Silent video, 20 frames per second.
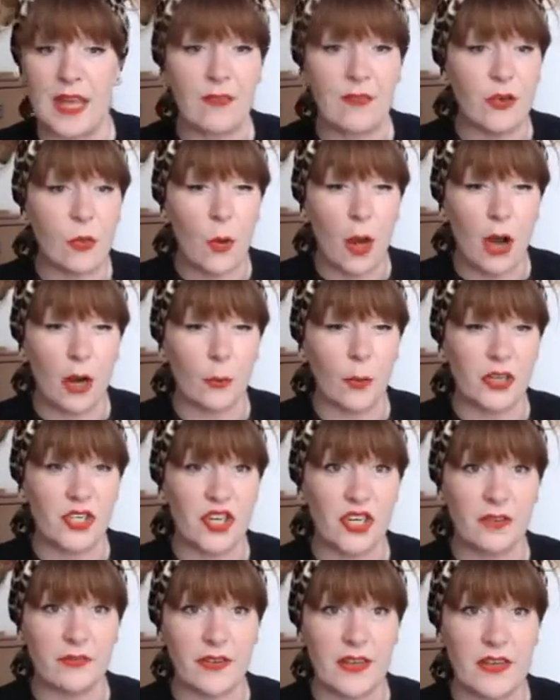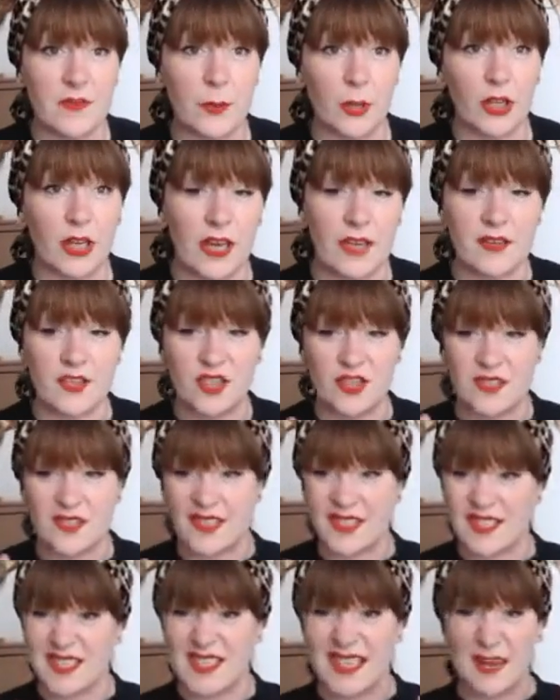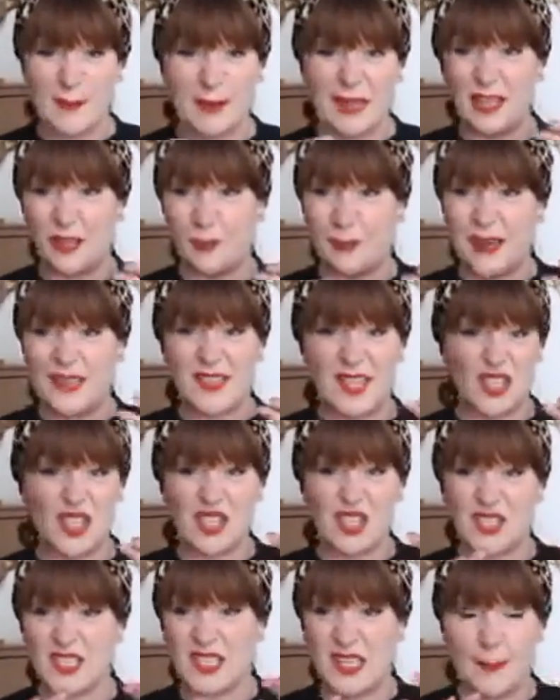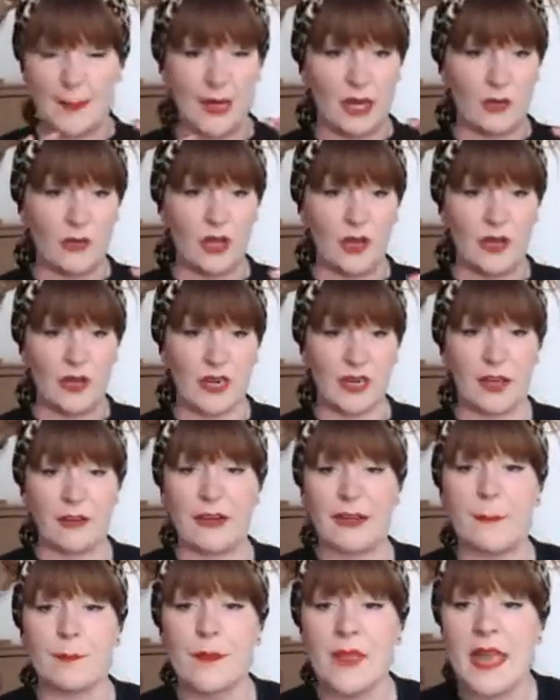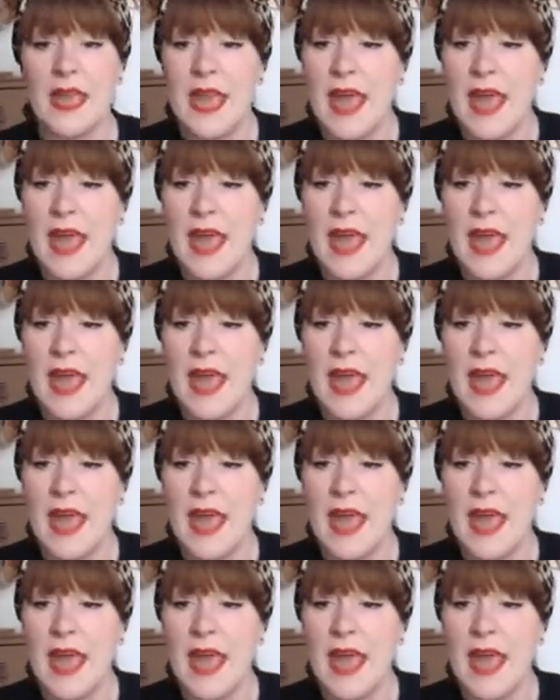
if you are watching on Facebook, guys, just send me a little message to let me know that you can hear it.